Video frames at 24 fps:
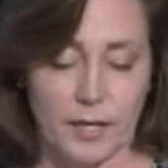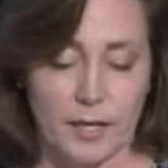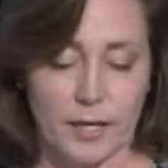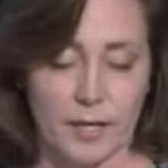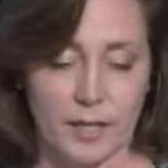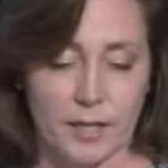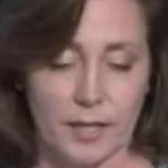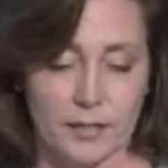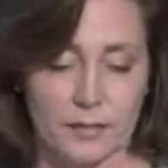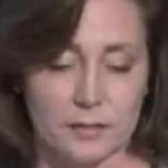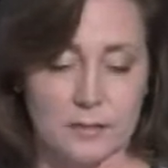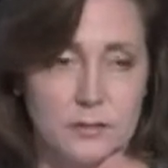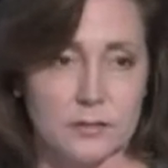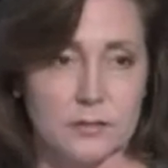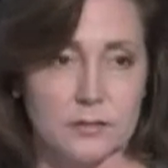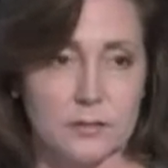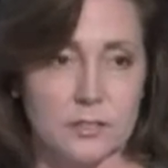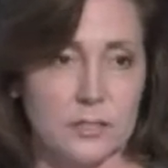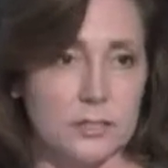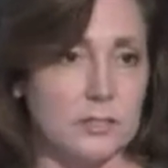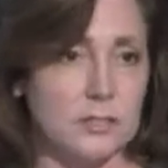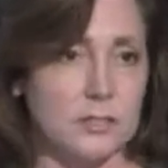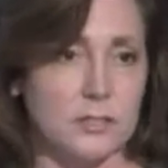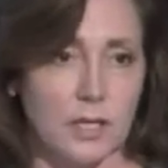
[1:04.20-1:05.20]
at hand,
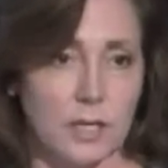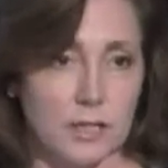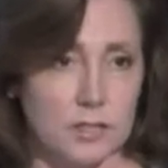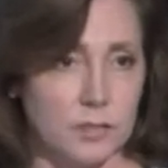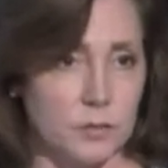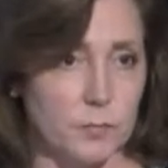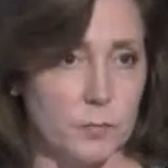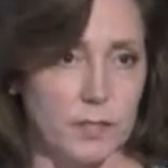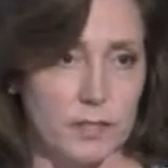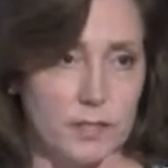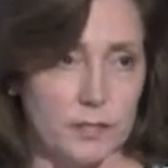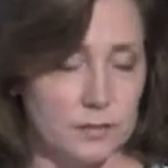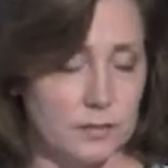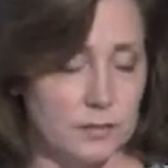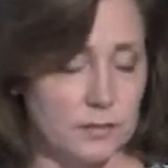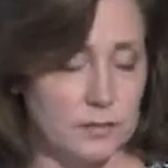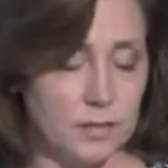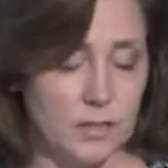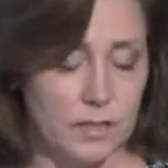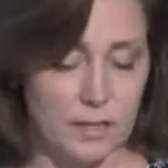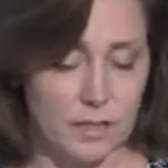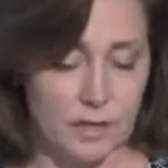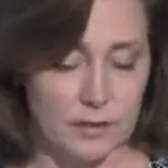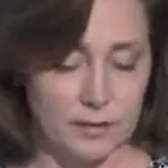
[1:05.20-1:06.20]
just nudge me,
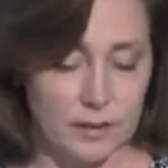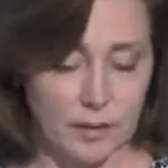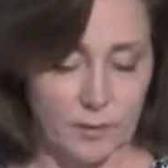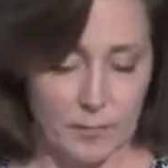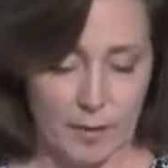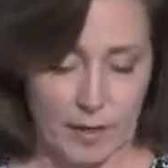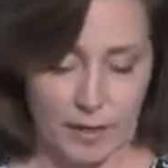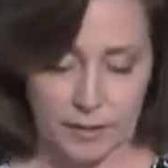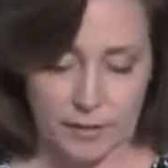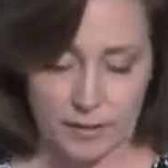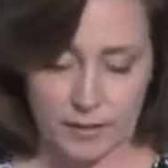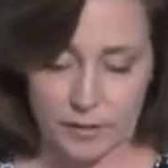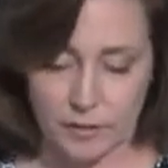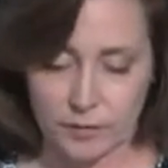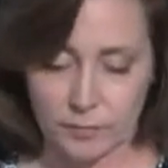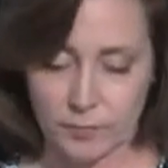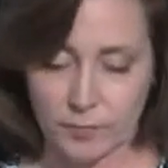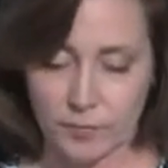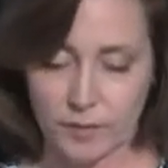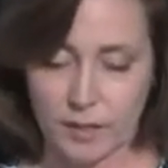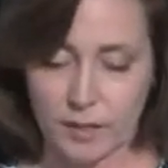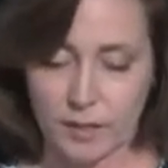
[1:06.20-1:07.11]
and I'll get back there.